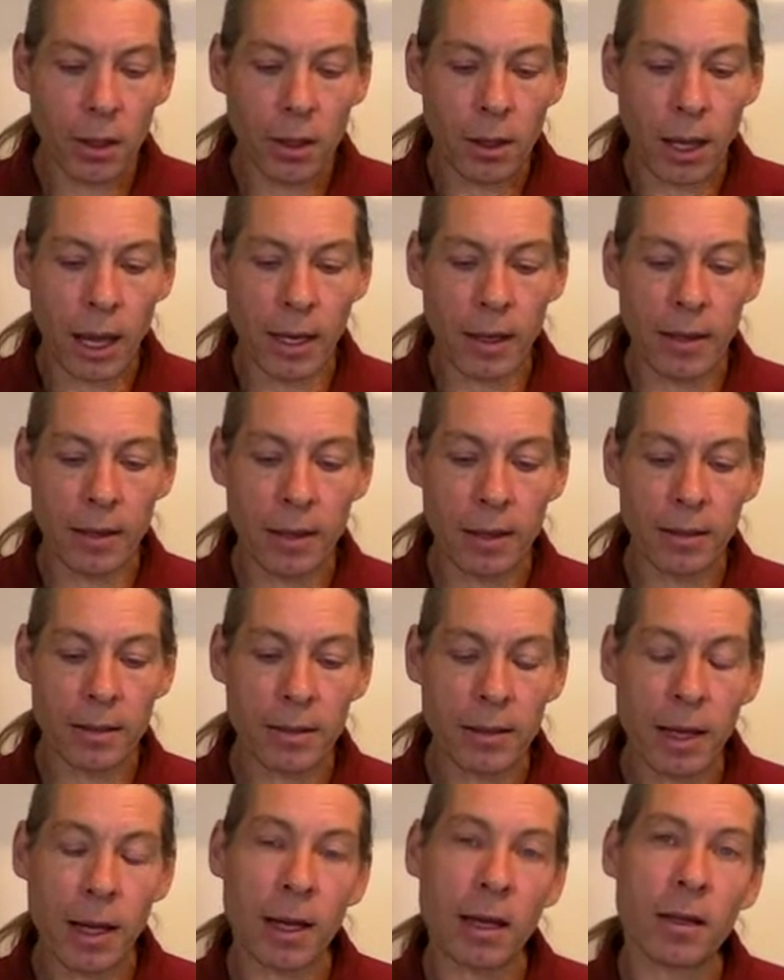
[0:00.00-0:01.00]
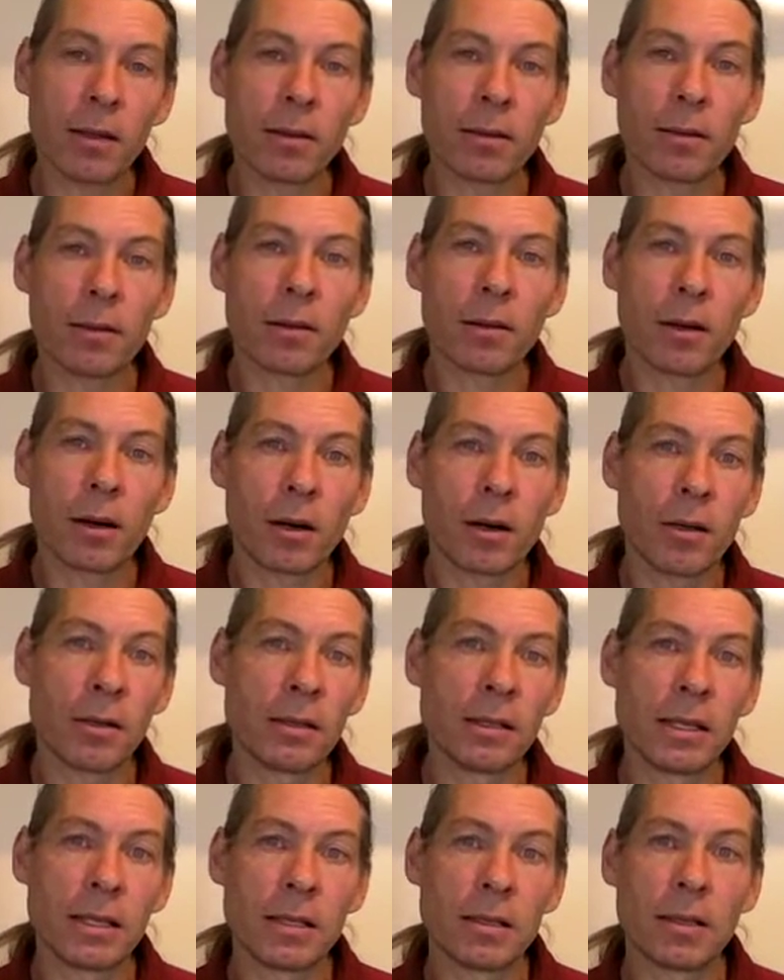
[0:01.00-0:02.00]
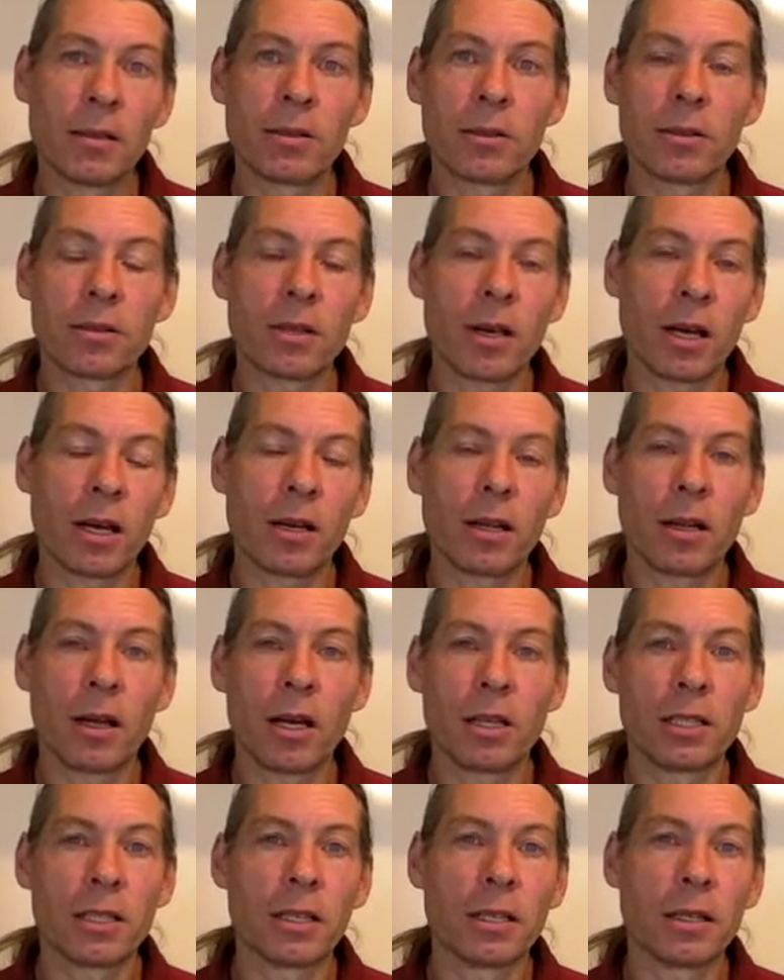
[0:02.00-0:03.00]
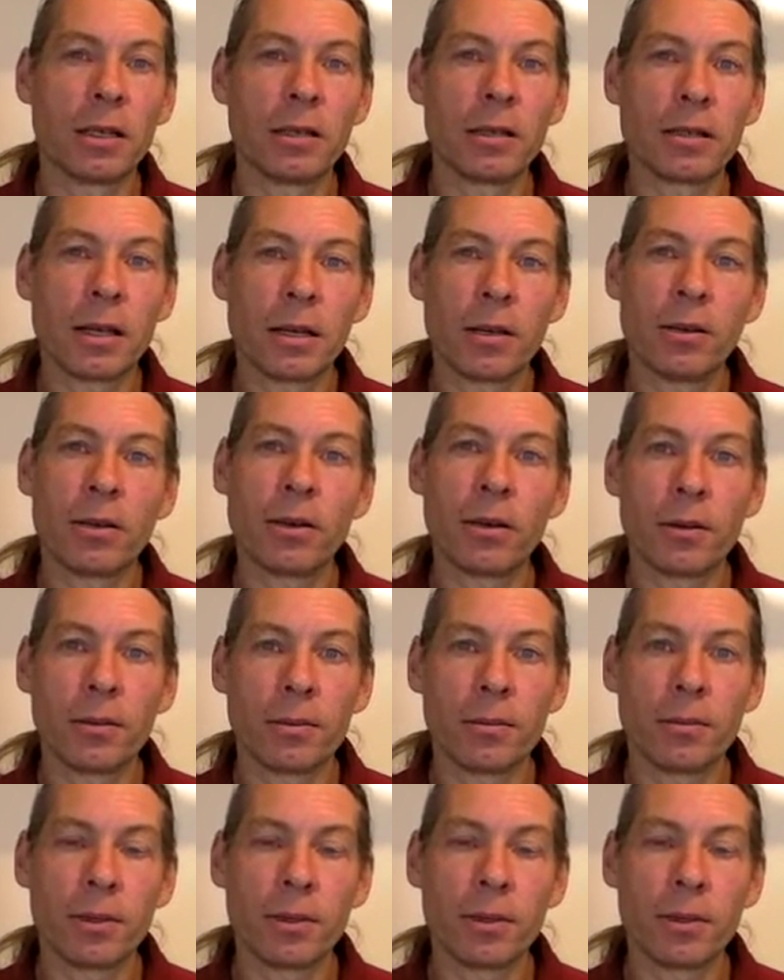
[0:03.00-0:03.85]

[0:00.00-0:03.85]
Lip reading: And these days, our diseases are psychologically centered,